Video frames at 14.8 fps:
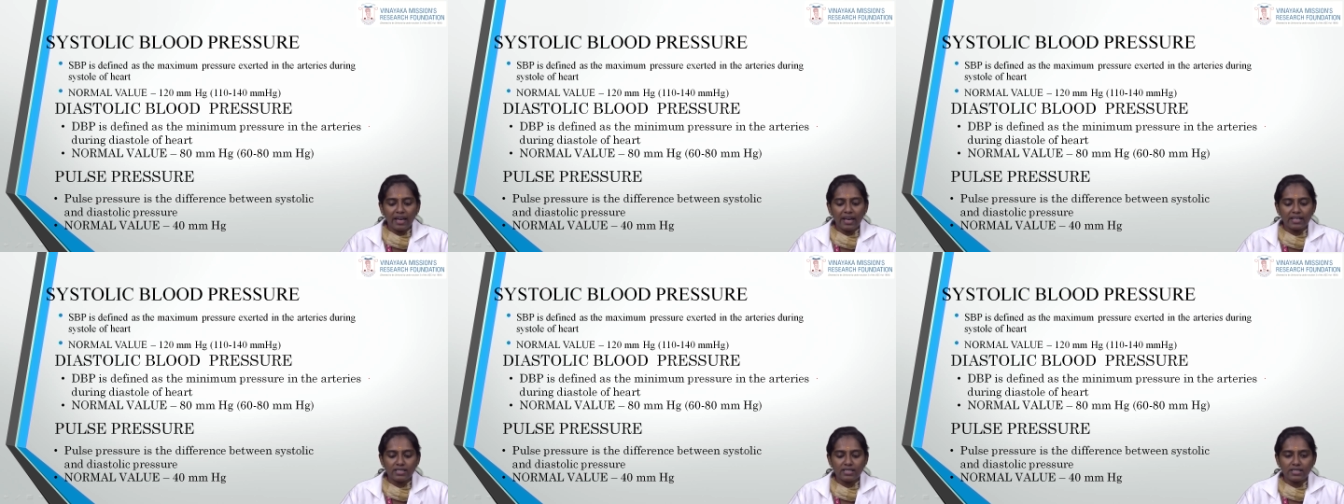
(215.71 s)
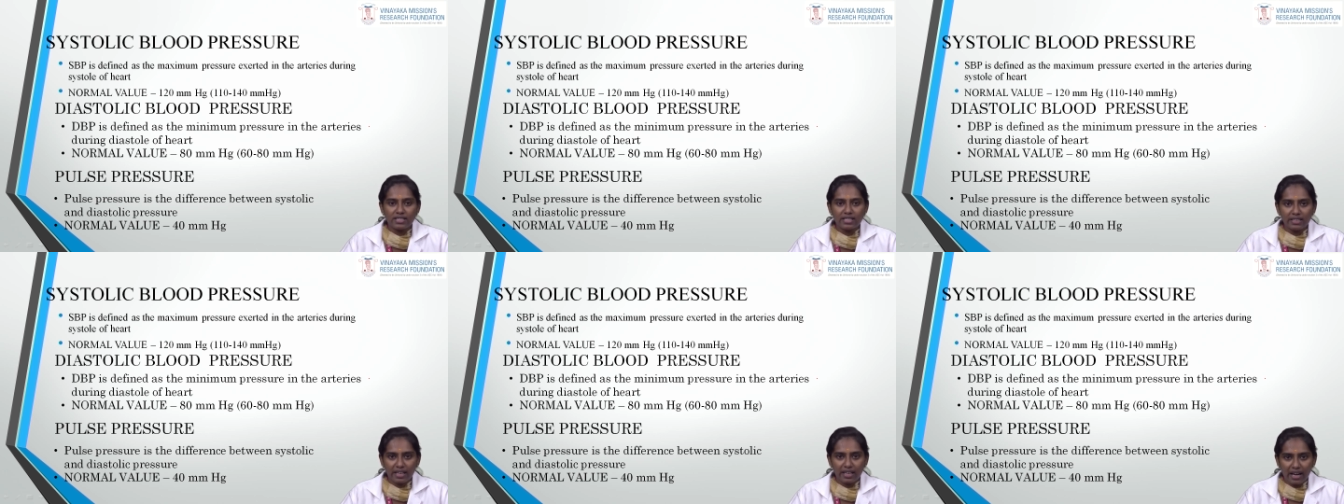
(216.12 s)

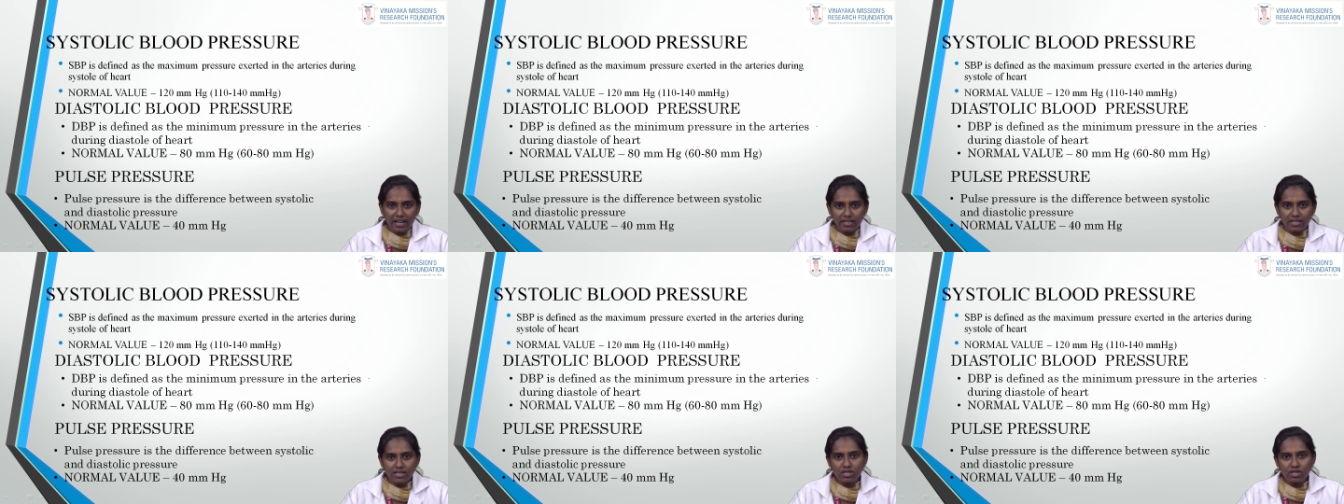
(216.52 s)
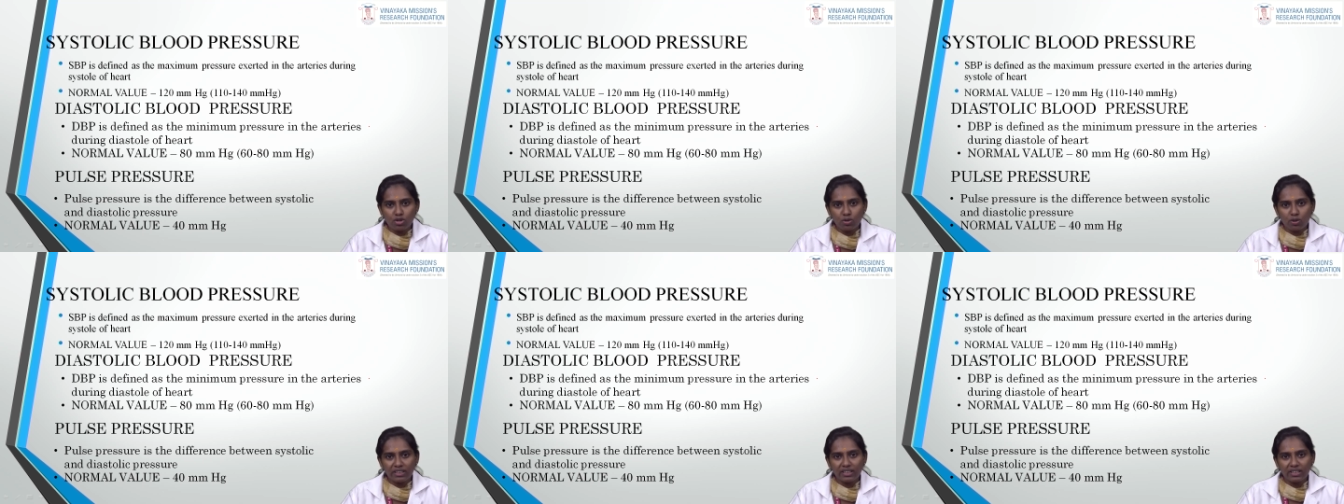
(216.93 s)
exerted in the arteries
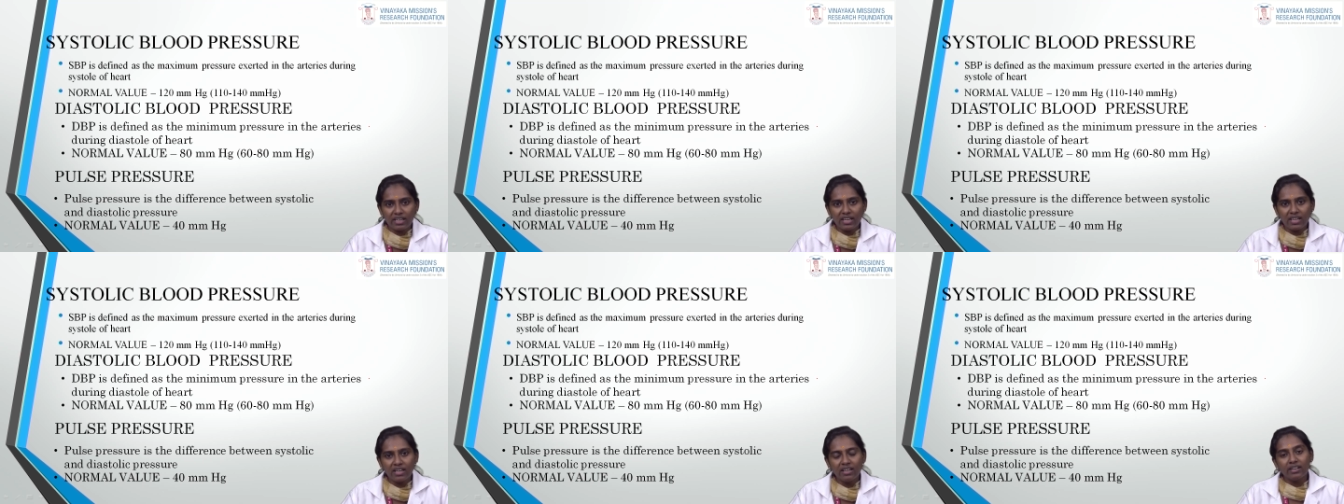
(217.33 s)
during the